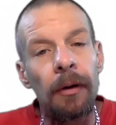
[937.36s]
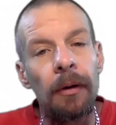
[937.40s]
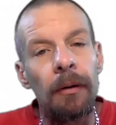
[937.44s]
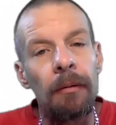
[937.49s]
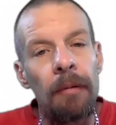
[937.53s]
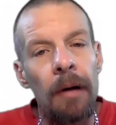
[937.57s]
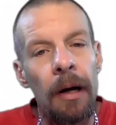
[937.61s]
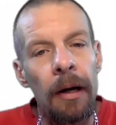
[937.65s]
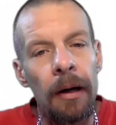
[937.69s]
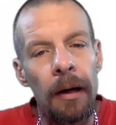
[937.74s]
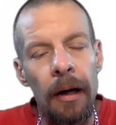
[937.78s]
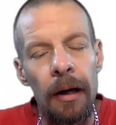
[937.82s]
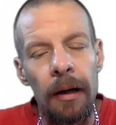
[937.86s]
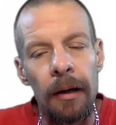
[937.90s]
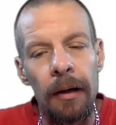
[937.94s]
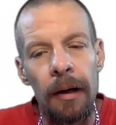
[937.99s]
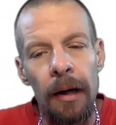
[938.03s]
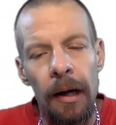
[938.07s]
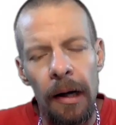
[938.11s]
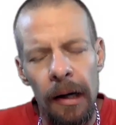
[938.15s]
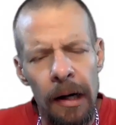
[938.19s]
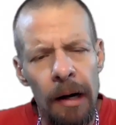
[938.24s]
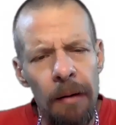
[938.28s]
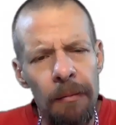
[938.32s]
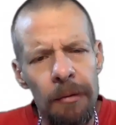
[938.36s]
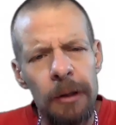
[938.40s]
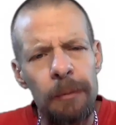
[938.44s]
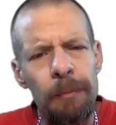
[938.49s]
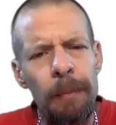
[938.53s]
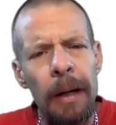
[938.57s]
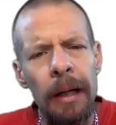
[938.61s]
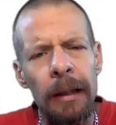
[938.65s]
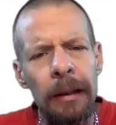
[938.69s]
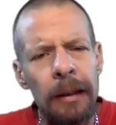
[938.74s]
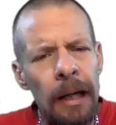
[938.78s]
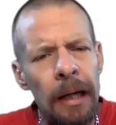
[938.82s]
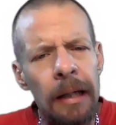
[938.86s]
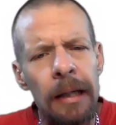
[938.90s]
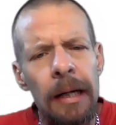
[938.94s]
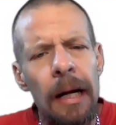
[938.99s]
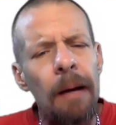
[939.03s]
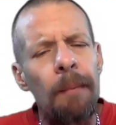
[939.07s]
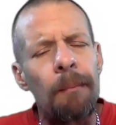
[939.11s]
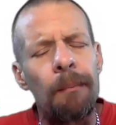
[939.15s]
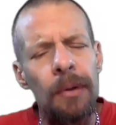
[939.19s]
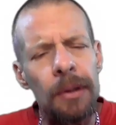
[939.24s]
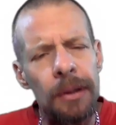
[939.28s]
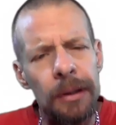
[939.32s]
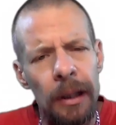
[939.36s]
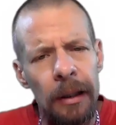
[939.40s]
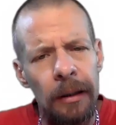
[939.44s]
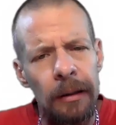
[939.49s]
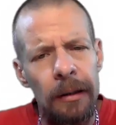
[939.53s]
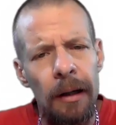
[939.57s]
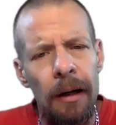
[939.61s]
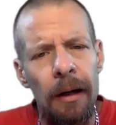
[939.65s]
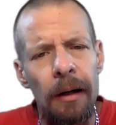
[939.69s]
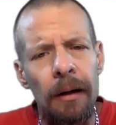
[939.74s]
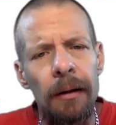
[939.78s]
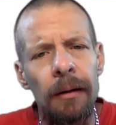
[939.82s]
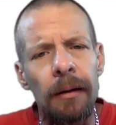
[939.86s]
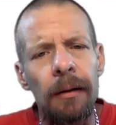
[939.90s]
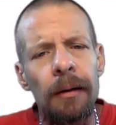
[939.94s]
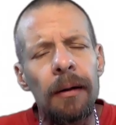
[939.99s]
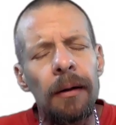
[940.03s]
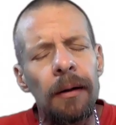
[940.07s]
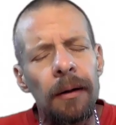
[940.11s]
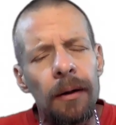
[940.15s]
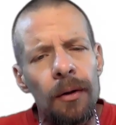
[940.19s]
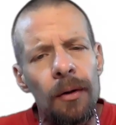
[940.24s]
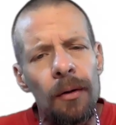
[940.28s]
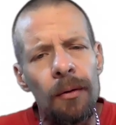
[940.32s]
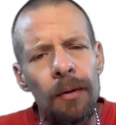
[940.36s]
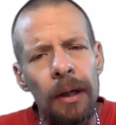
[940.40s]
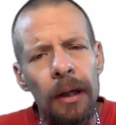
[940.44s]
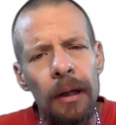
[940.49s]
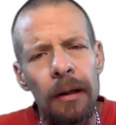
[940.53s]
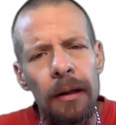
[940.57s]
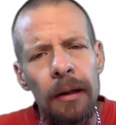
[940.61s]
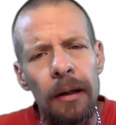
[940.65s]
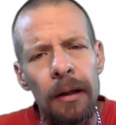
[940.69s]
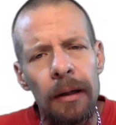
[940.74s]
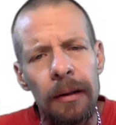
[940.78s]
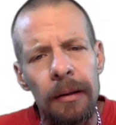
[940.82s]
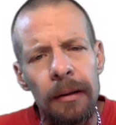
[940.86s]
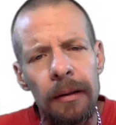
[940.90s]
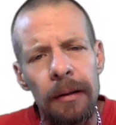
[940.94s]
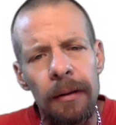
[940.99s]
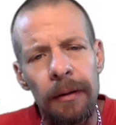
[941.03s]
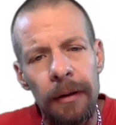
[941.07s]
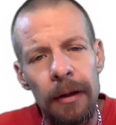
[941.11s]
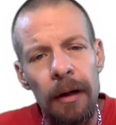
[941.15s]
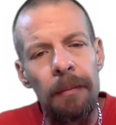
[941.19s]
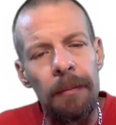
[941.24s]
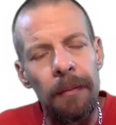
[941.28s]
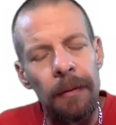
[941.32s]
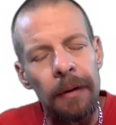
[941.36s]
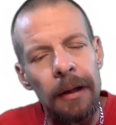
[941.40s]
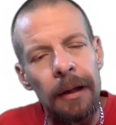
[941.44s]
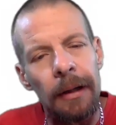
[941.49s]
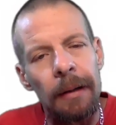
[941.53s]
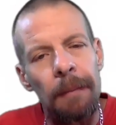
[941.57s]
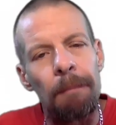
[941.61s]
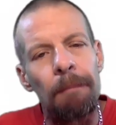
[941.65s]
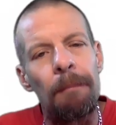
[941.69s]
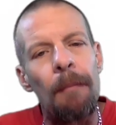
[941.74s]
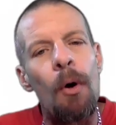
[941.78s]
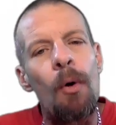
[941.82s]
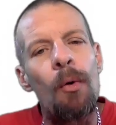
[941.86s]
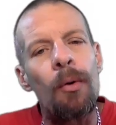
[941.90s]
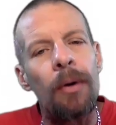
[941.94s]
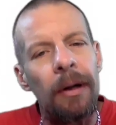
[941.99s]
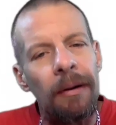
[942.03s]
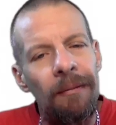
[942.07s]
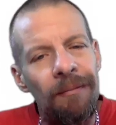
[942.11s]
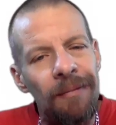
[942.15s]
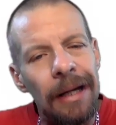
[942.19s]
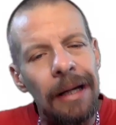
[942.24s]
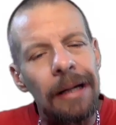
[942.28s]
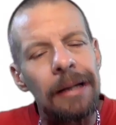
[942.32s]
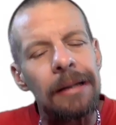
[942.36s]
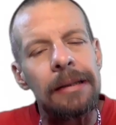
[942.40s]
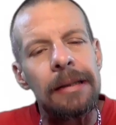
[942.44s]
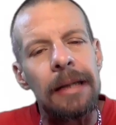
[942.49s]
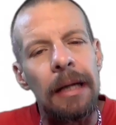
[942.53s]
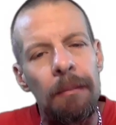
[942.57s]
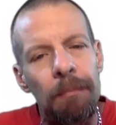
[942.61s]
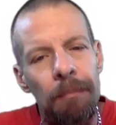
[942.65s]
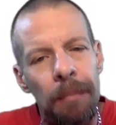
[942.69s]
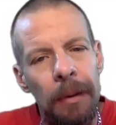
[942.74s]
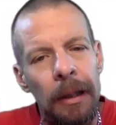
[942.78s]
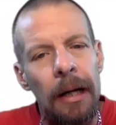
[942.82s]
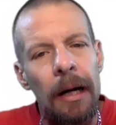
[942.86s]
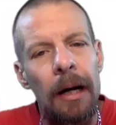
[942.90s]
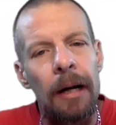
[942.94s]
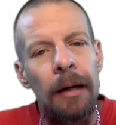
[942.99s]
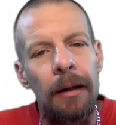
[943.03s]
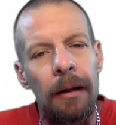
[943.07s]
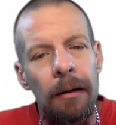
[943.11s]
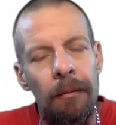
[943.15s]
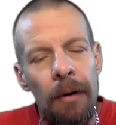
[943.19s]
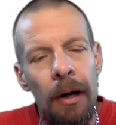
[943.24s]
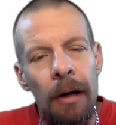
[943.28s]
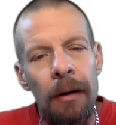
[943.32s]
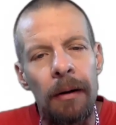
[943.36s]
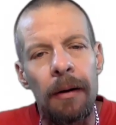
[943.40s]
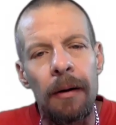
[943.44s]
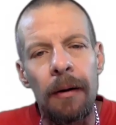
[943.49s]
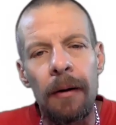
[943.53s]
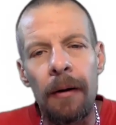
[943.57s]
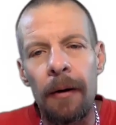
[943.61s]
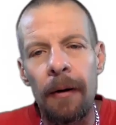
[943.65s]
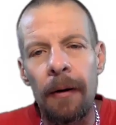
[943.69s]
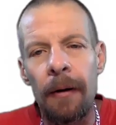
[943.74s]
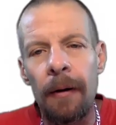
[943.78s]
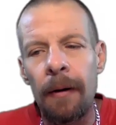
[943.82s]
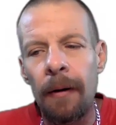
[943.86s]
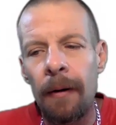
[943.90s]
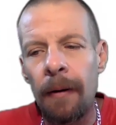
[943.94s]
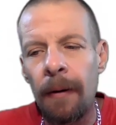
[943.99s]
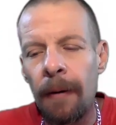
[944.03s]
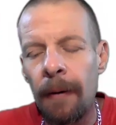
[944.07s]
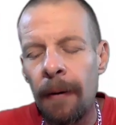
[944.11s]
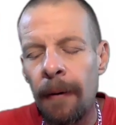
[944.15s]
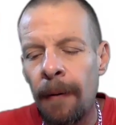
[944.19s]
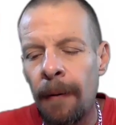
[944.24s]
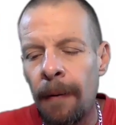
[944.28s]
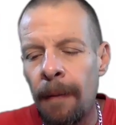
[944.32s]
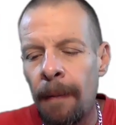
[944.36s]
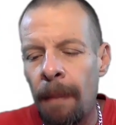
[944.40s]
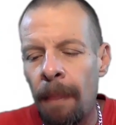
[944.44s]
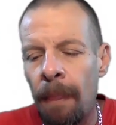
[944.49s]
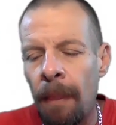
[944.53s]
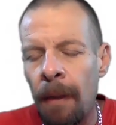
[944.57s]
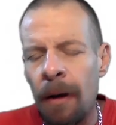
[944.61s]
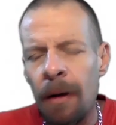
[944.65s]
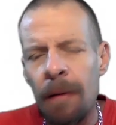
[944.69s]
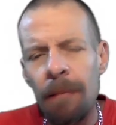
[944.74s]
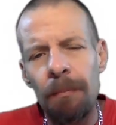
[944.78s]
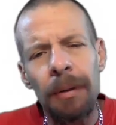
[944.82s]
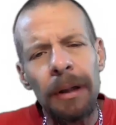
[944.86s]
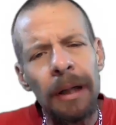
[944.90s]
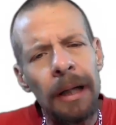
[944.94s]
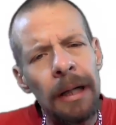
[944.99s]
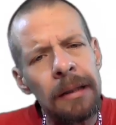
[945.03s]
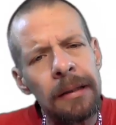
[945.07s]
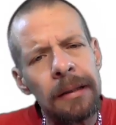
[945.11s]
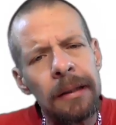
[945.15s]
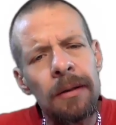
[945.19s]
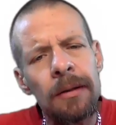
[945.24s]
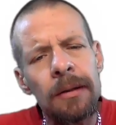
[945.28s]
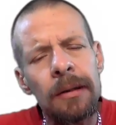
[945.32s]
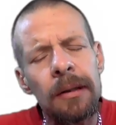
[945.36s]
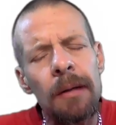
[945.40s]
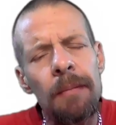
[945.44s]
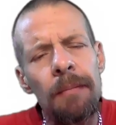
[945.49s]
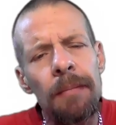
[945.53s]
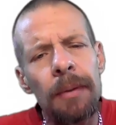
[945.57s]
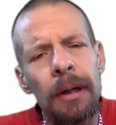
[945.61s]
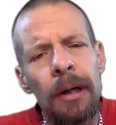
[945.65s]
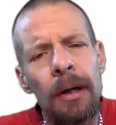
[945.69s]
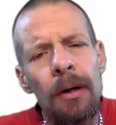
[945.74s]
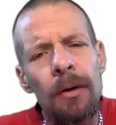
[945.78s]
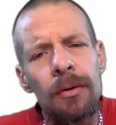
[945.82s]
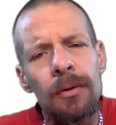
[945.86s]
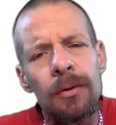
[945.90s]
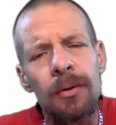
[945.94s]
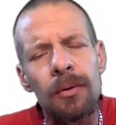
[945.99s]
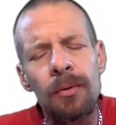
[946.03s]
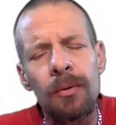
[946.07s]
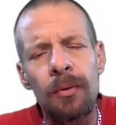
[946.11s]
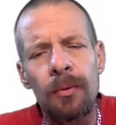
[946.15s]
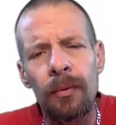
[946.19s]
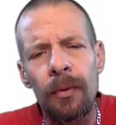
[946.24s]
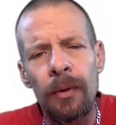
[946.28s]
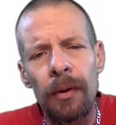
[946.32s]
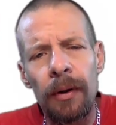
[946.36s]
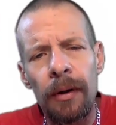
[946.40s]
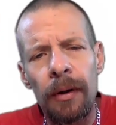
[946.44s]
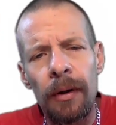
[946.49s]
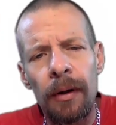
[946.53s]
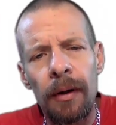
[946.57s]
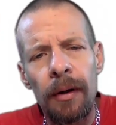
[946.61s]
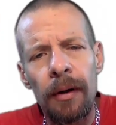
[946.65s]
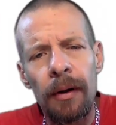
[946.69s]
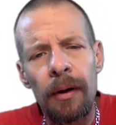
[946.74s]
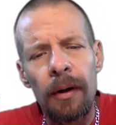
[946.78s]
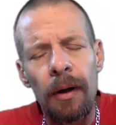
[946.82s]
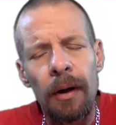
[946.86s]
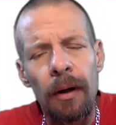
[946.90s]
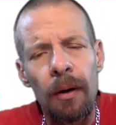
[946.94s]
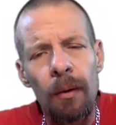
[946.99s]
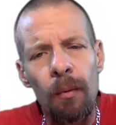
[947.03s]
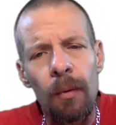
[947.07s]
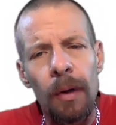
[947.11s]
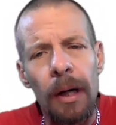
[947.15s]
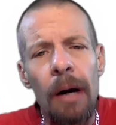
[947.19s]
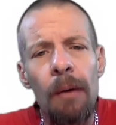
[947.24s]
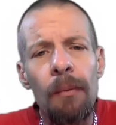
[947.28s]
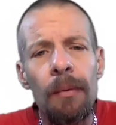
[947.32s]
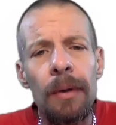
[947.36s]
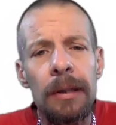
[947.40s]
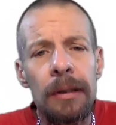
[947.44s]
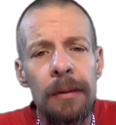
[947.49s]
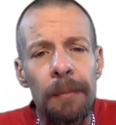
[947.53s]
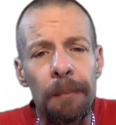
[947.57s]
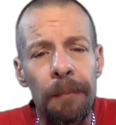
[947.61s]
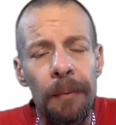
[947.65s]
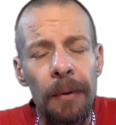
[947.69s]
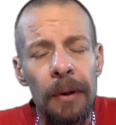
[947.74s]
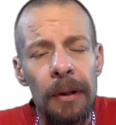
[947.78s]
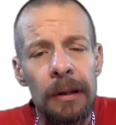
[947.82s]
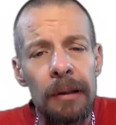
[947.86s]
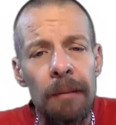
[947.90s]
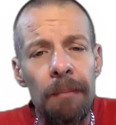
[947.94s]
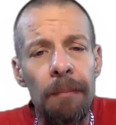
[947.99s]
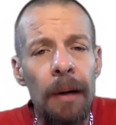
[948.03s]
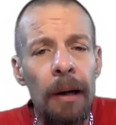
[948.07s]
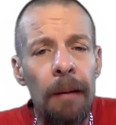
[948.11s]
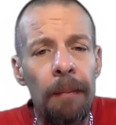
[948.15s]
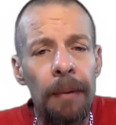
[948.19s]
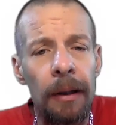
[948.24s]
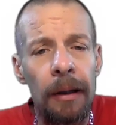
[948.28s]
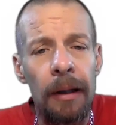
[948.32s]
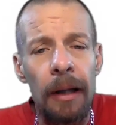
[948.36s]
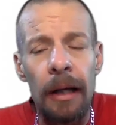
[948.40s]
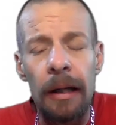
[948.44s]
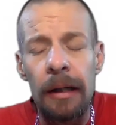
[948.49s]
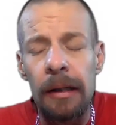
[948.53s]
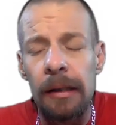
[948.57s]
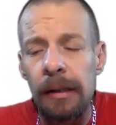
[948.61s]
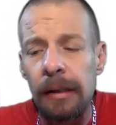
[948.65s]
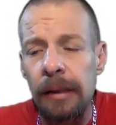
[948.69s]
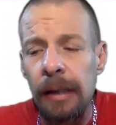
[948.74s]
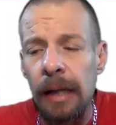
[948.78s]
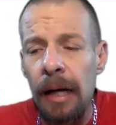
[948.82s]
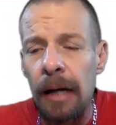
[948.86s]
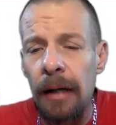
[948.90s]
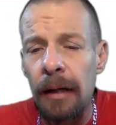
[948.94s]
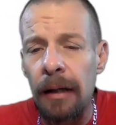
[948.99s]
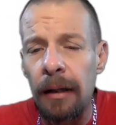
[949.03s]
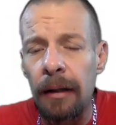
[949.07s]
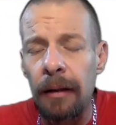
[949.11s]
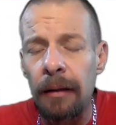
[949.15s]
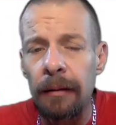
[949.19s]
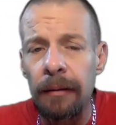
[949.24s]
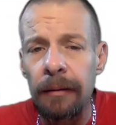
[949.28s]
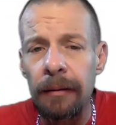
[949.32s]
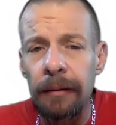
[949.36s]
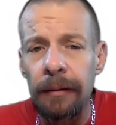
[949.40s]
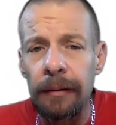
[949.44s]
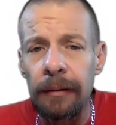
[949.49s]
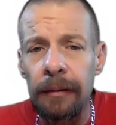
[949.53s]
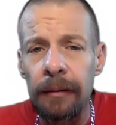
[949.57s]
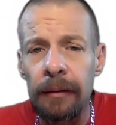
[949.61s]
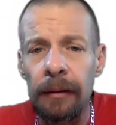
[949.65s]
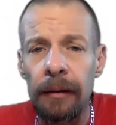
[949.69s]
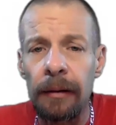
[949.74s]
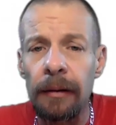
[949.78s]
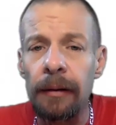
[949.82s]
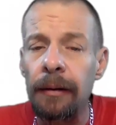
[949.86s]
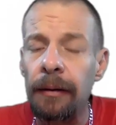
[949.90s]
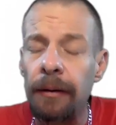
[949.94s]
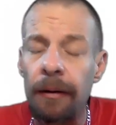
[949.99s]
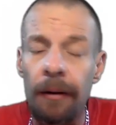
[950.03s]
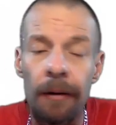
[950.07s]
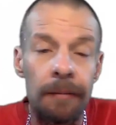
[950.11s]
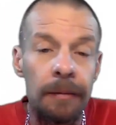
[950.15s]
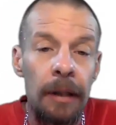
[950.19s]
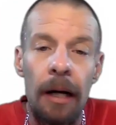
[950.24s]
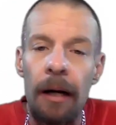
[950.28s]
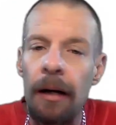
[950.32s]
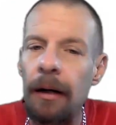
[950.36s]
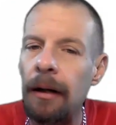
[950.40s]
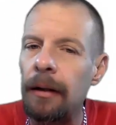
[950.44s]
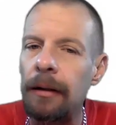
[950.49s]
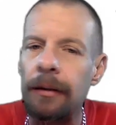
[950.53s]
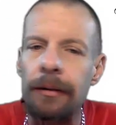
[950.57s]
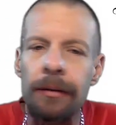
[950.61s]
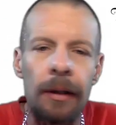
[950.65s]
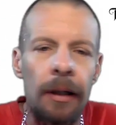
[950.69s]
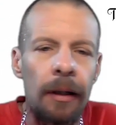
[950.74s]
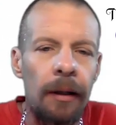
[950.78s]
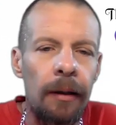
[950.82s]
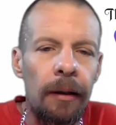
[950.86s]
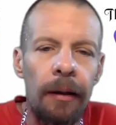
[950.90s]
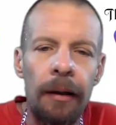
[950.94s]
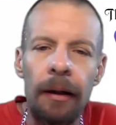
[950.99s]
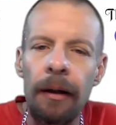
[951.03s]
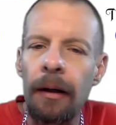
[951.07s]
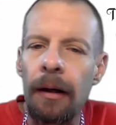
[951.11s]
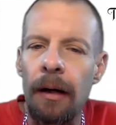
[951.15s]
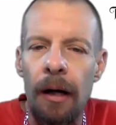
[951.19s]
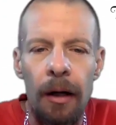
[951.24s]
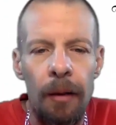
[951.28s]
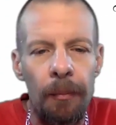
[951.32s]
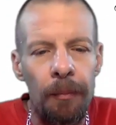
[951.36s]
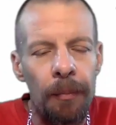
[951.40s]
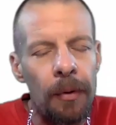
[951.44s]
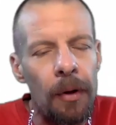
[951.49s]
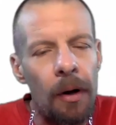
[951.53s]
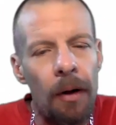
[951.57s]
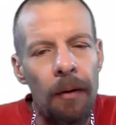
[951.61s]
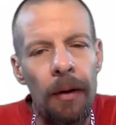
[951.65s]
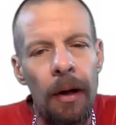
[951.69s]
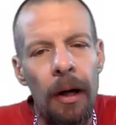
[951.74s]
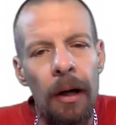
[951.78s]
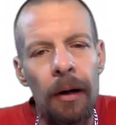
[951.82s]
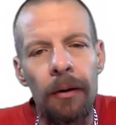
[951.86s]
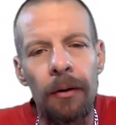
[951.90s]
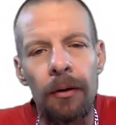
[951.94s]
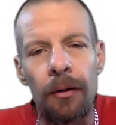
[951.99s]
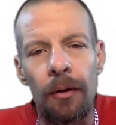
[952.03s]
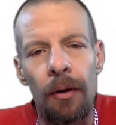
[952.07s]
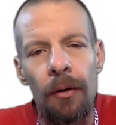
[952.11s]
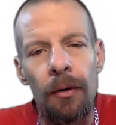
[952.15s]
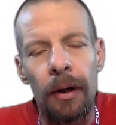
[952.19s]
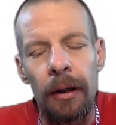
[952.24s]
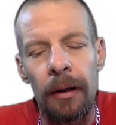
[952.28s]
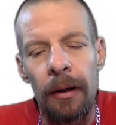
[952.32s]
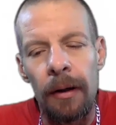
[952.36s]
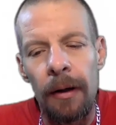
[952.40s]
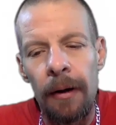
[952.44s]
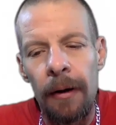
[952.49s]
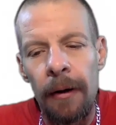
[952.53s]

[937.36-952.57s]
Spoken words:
right? And I respect that and I appreciate that. You know, the motive, the intent behind it, right? But let's say there's somebody else who, when I went to prison, maybe they decided, look, Holmes, I ain't trying to get caught up in all that, you know? And